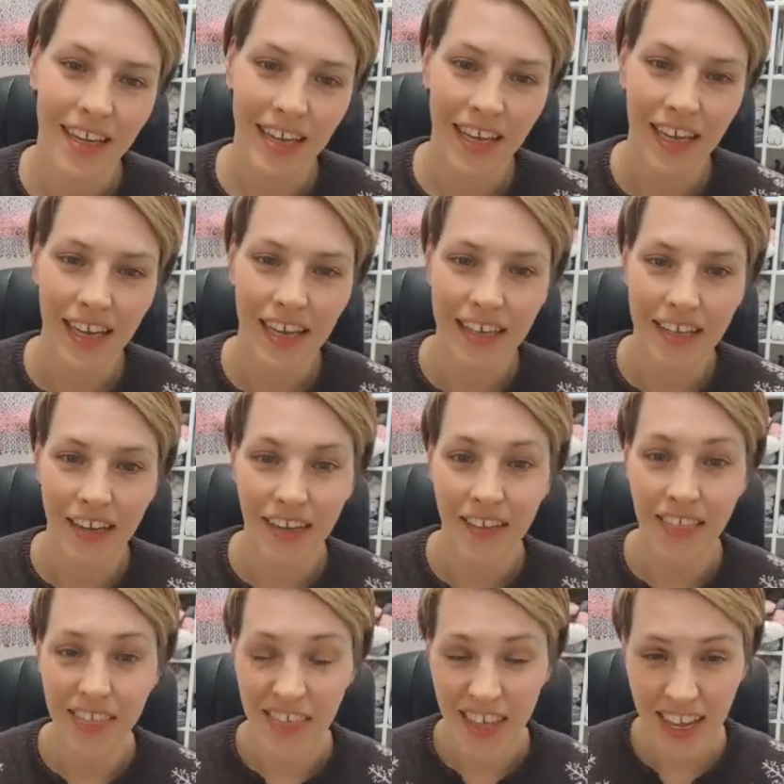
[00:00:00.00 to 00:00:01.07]
and I
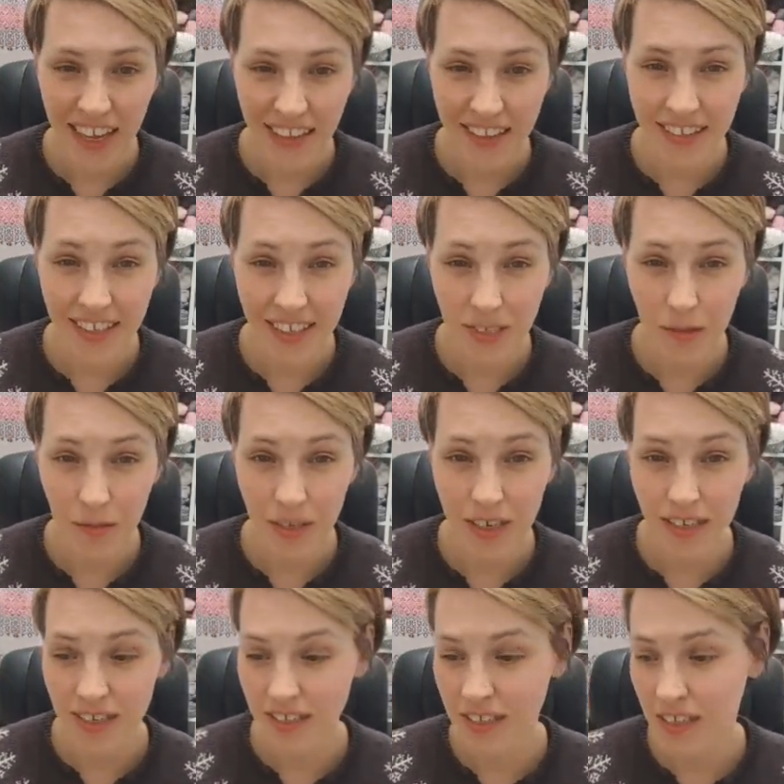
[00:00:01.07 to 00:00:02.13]
think this
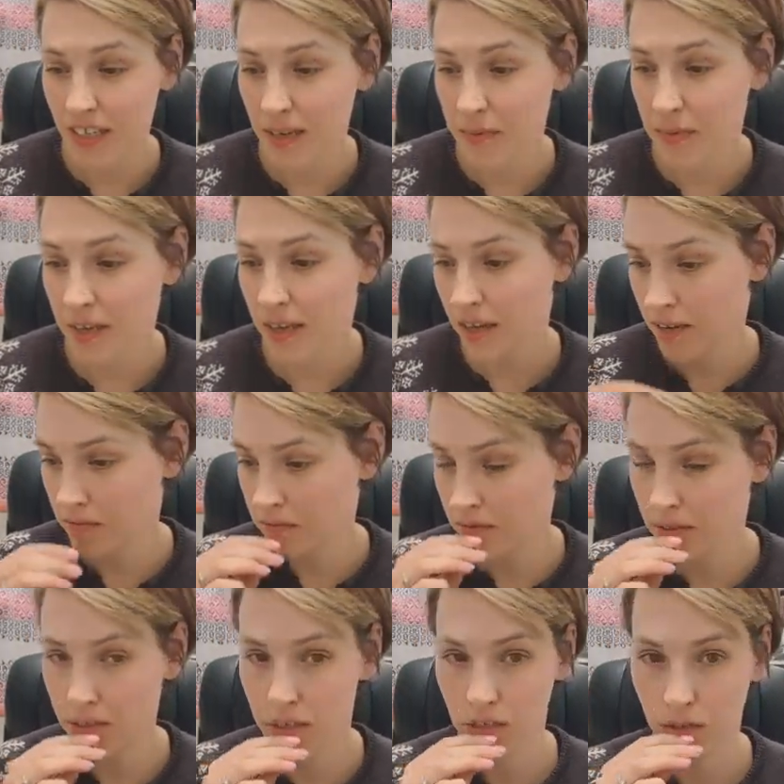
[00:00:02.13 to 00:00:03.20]
one is going to be a
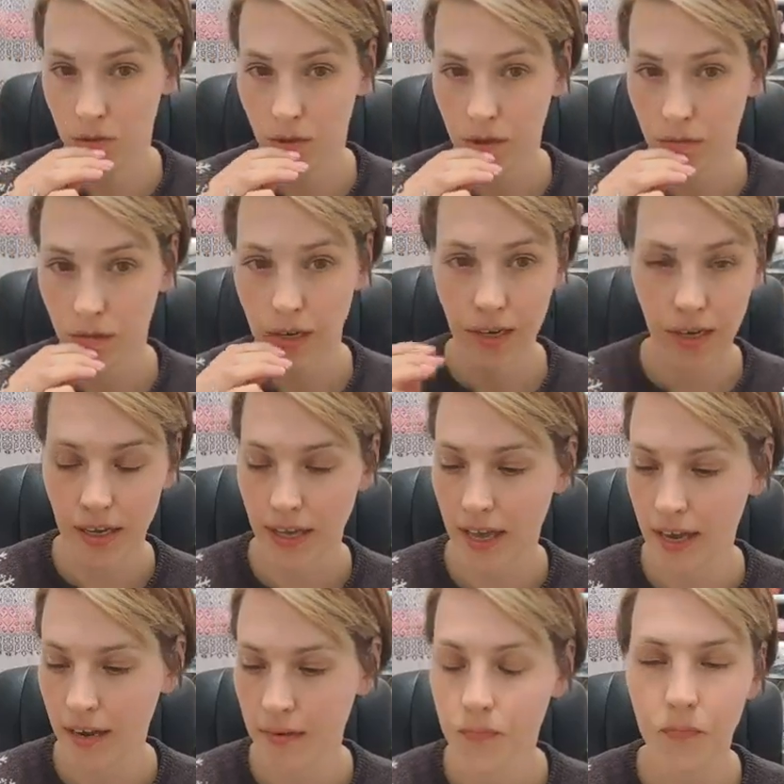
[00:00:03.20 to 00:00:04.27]
really short one
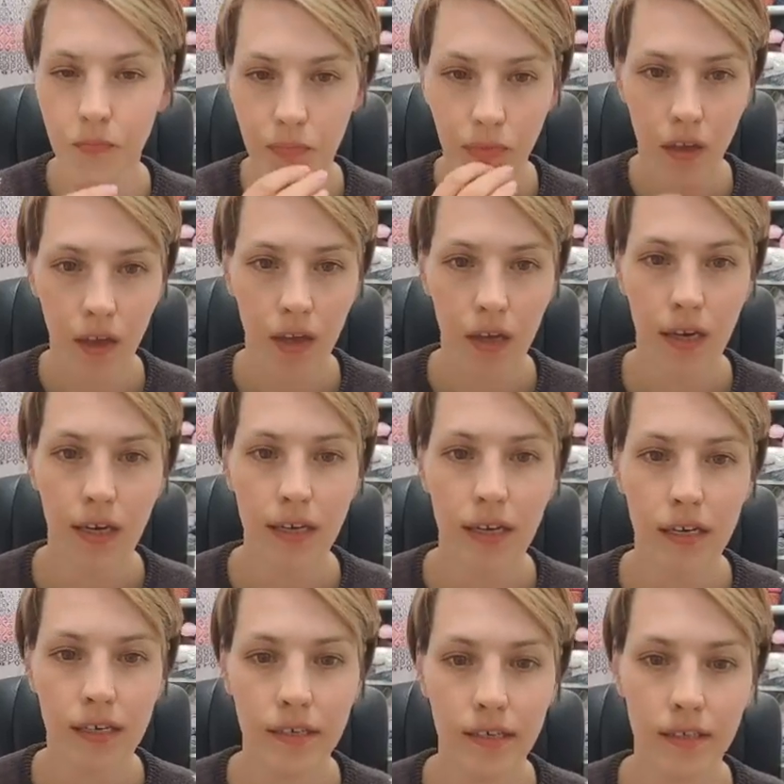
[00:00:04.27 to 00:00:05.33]
again,
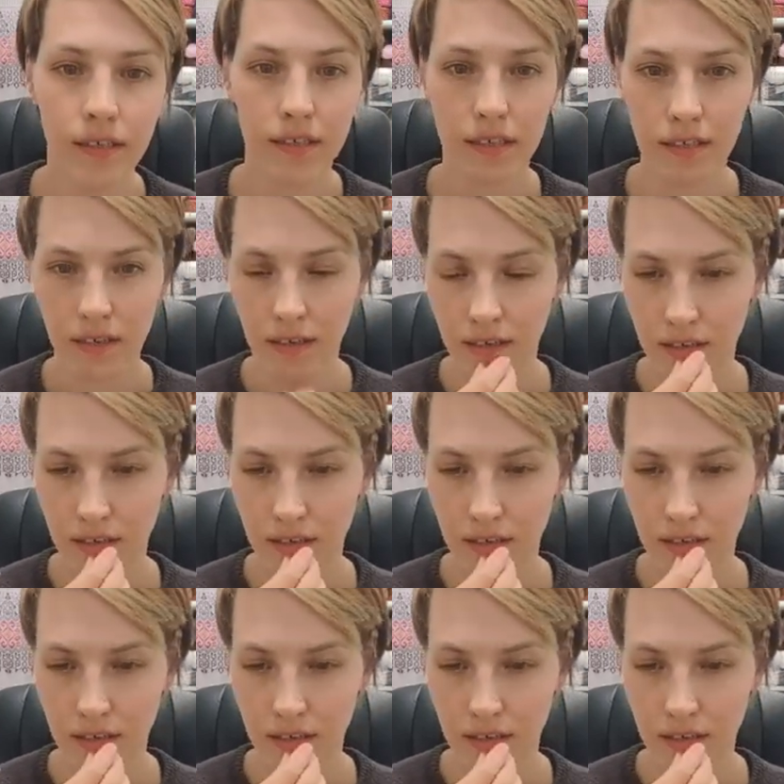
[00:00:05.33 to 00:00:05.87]
because